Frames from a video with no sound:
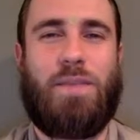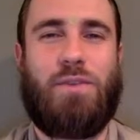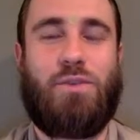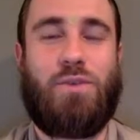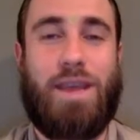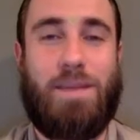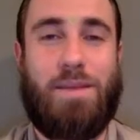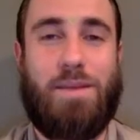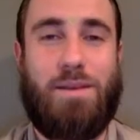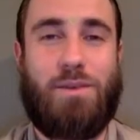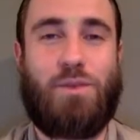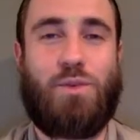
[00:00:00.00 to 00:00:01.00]
to help them
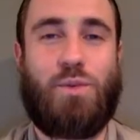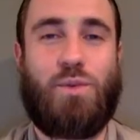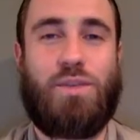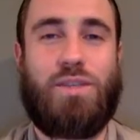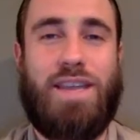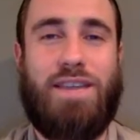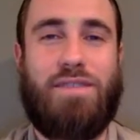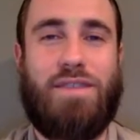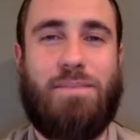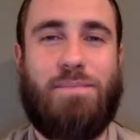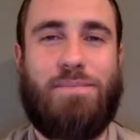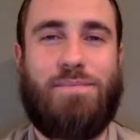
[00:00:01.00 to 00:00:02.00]
out, to save
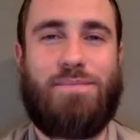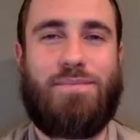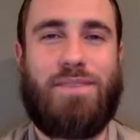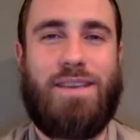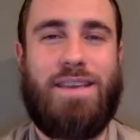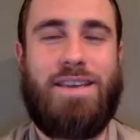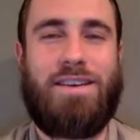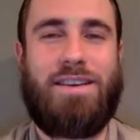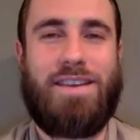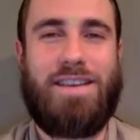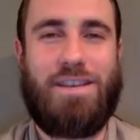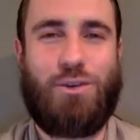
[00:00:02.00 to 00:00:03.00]
them, he
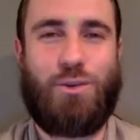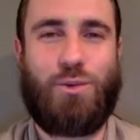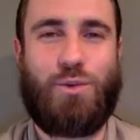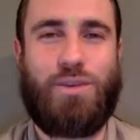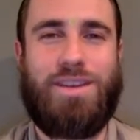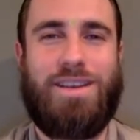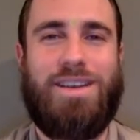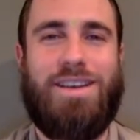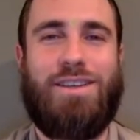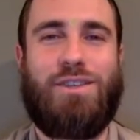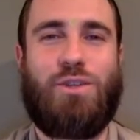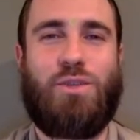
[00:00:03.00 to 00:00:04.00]
agreed to
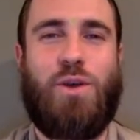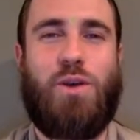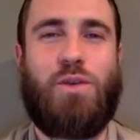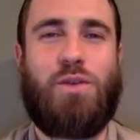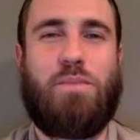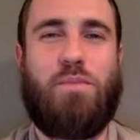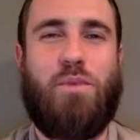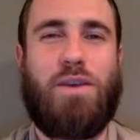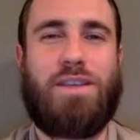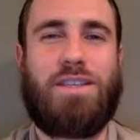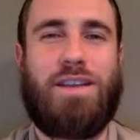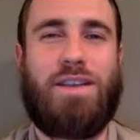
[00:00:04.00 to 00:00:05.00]
swallow the
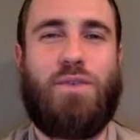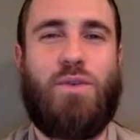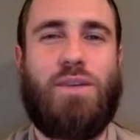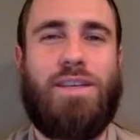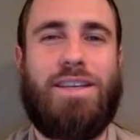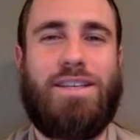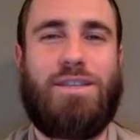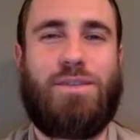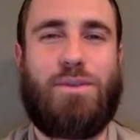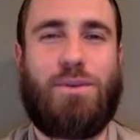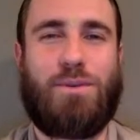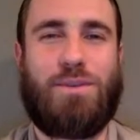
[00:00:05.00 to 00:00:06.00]
poison and hold it in his
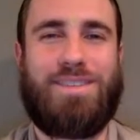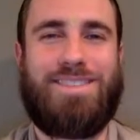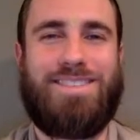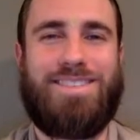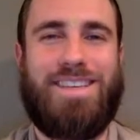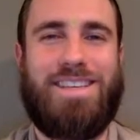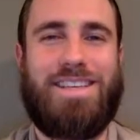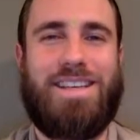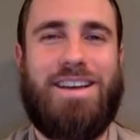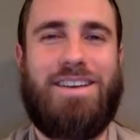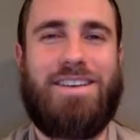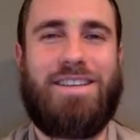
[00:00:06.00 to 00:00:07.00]
throat, and it
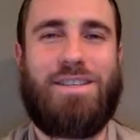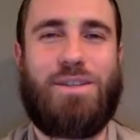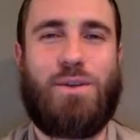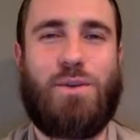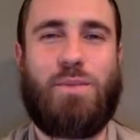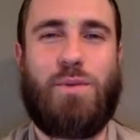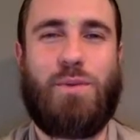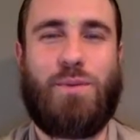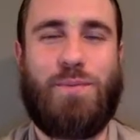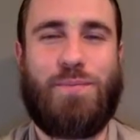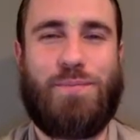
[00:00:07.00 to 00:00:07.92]
colored his throat blue.